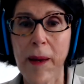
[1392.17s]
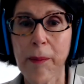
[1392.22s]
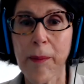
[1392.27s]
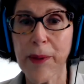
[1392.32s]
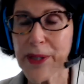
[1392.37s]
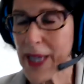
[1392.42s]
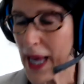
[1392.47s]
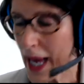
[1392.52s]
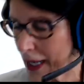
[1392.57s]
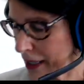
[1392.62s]

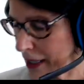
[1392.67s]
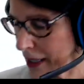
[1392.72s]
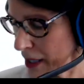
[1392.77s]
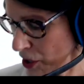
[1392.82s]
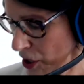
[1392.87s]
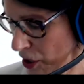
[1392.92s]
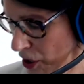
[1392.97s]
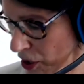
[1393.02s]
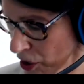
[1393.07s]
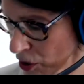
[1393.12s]
But that is
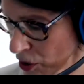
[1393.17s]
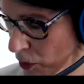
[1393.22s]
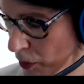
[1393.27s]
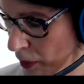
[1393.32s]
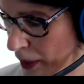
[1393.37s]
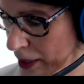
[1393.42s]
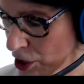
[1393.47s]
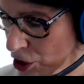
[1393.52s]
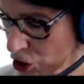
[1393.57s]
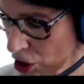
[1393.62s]
a good
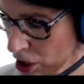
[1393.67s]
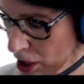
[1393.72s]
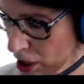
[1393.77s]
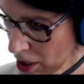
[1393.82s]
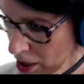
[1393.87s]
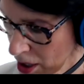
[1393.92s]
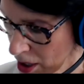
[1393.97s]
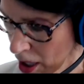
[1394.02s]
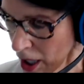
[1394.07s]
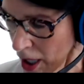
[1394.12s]

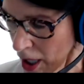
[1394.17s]
question